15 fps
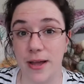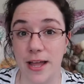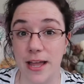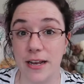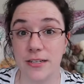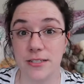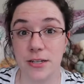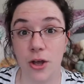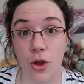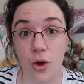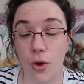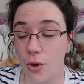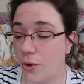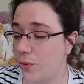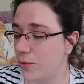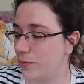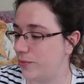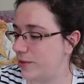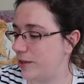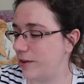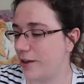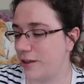And
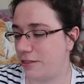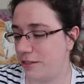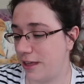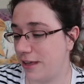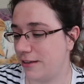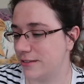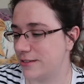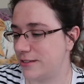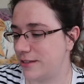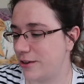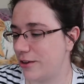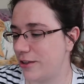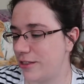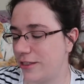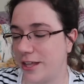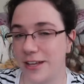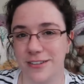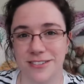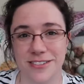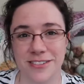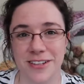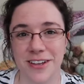there are
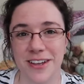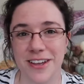things.